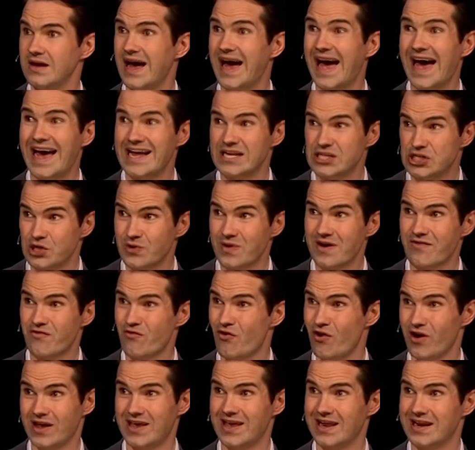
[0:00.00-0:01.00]
And you have
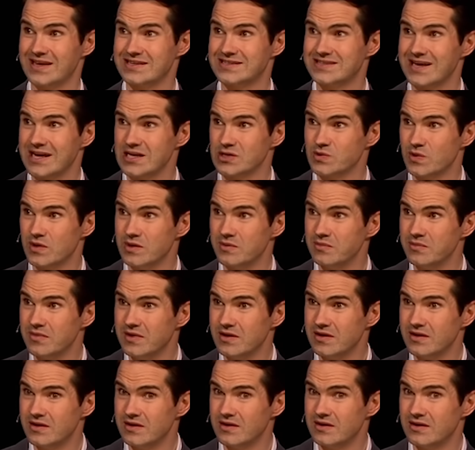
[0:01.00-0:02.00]
regular sex with them.
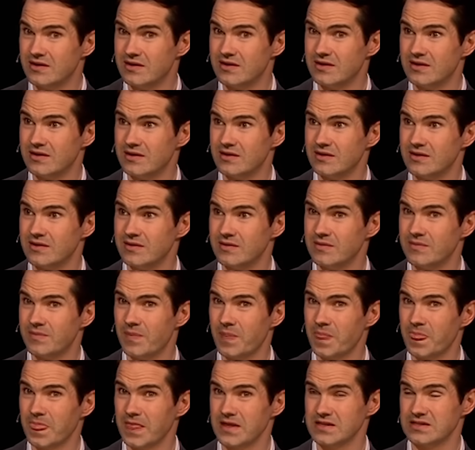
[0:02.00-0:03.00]

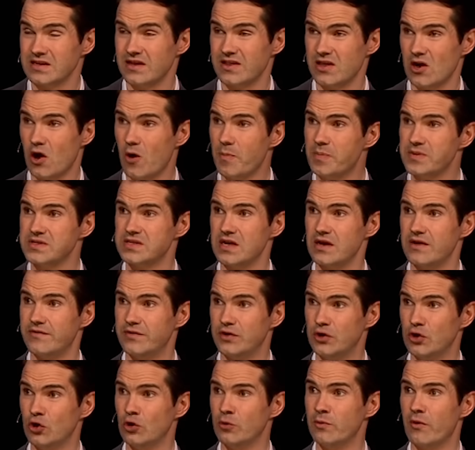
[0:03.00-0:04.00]
It's like the opposite of
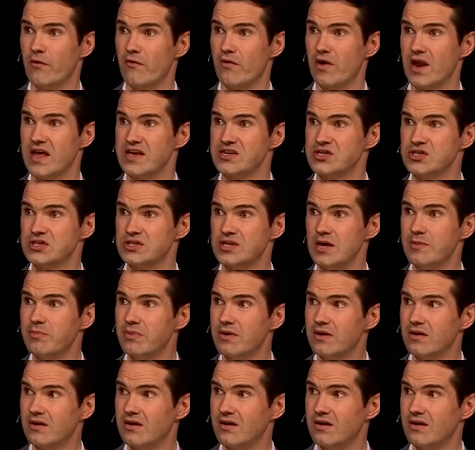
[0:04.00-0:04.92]
a normal relationship.